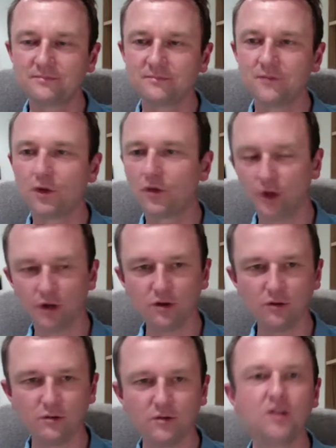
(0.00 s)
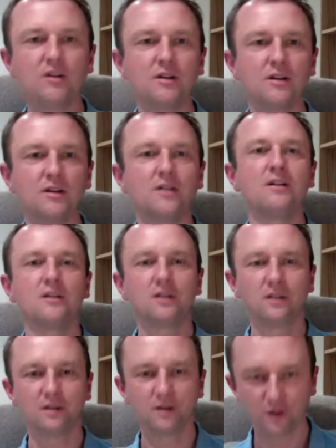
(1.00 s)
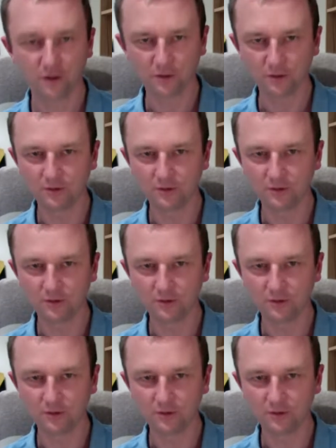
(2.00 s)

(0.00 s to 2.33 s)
Not the who. Who?